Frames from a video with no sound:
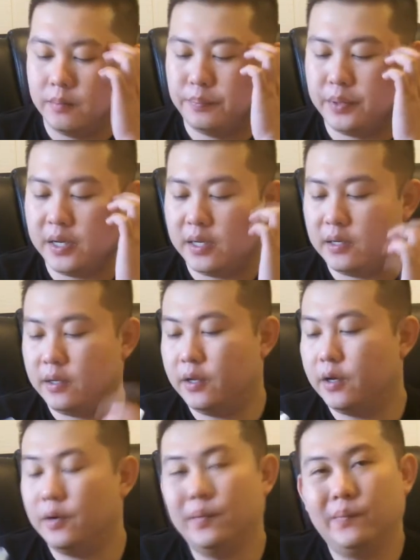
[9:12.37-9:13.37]
But, you
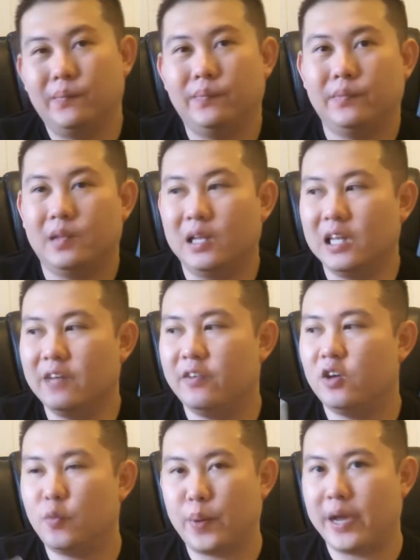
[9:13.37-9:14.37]
know,
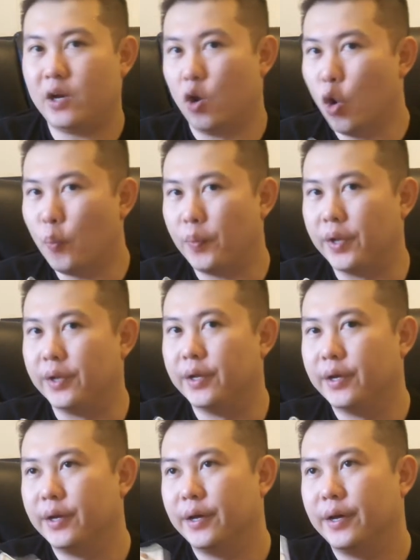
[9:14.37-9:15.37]
leaving your paint
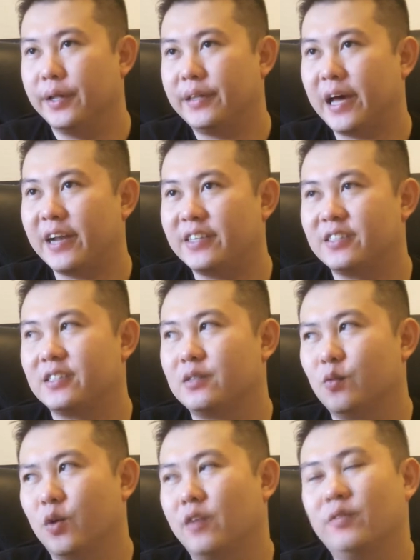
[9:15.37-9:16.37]
open, that is
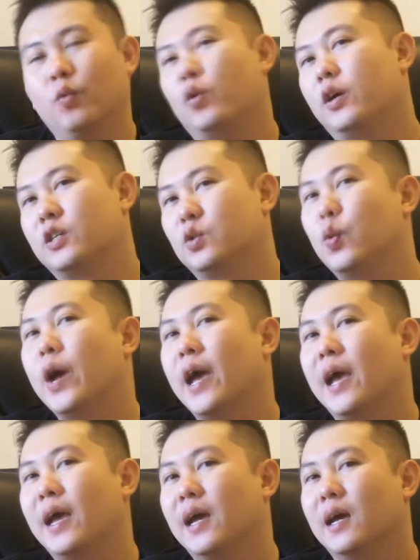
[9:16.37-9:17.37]
one of the worst
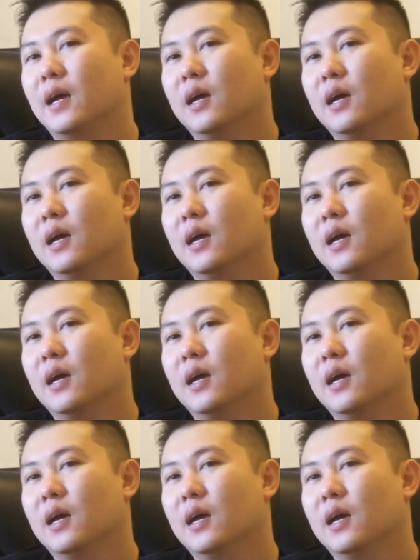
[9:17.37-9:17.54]
ways